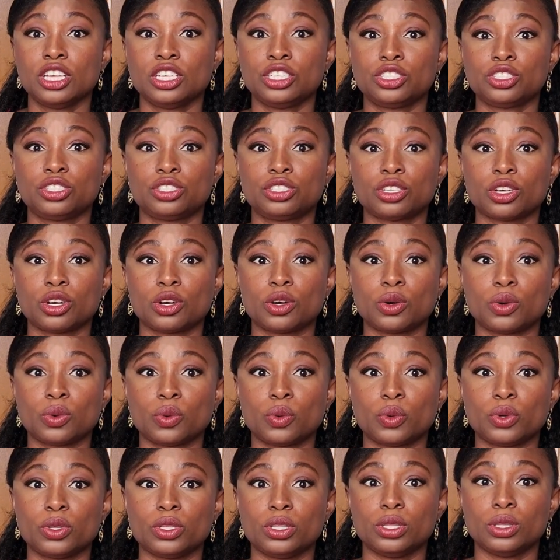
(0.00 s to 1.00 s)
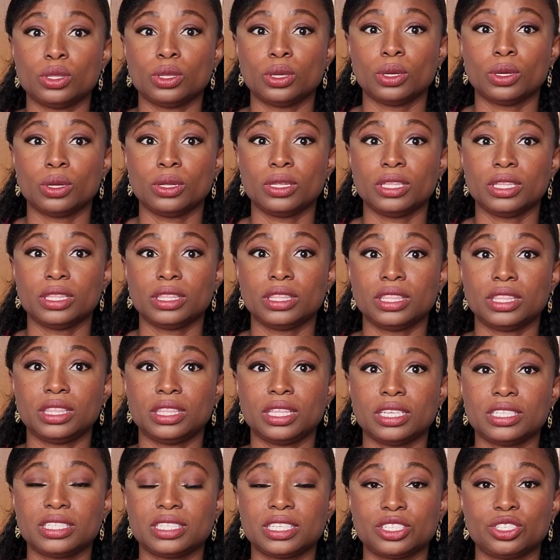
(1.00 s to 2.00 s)
So
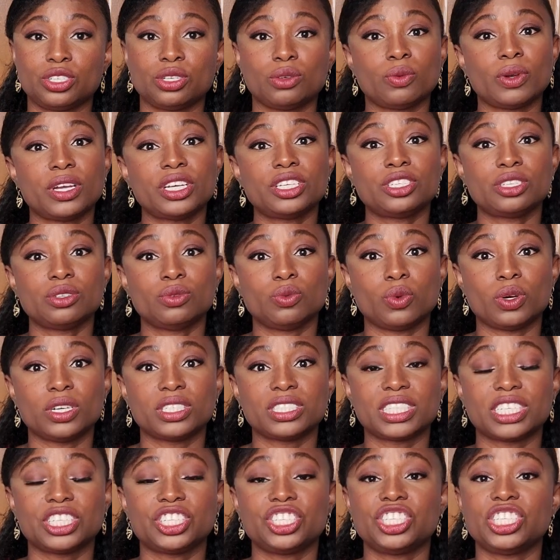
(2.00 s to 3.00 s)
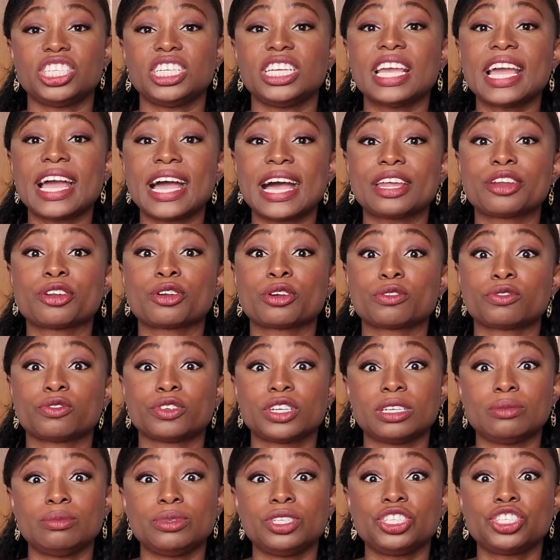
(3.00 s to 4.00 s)
the situation was that she had her
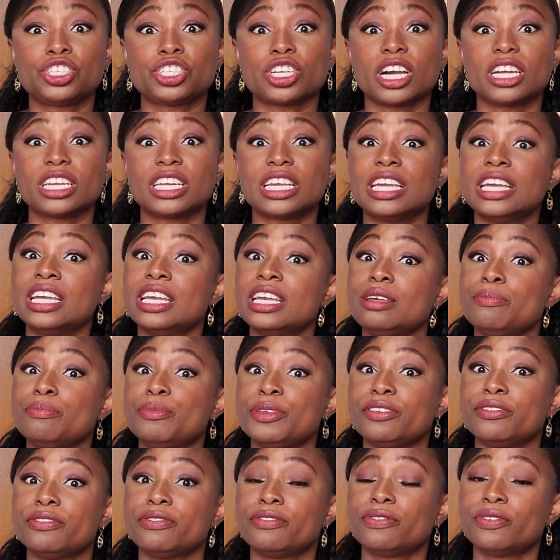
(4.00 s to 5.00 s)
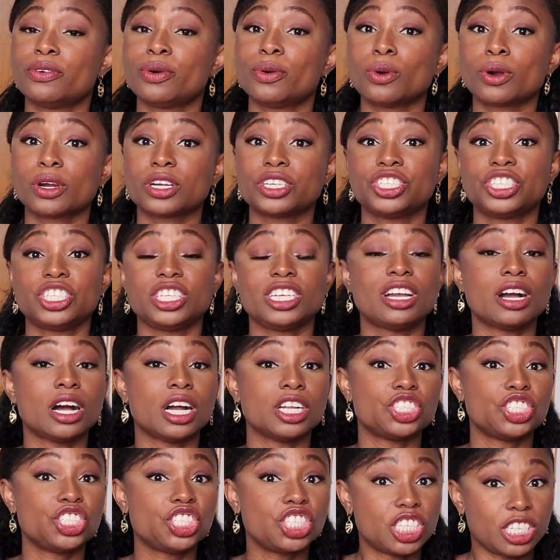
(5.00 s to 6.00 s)
rabies shot before she
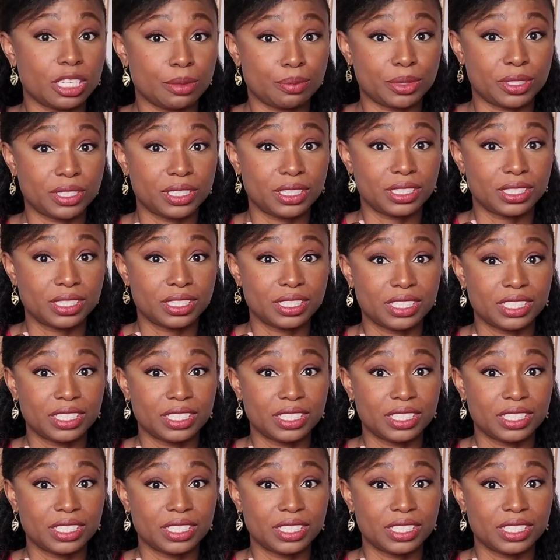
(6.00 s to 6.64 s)
got chipped.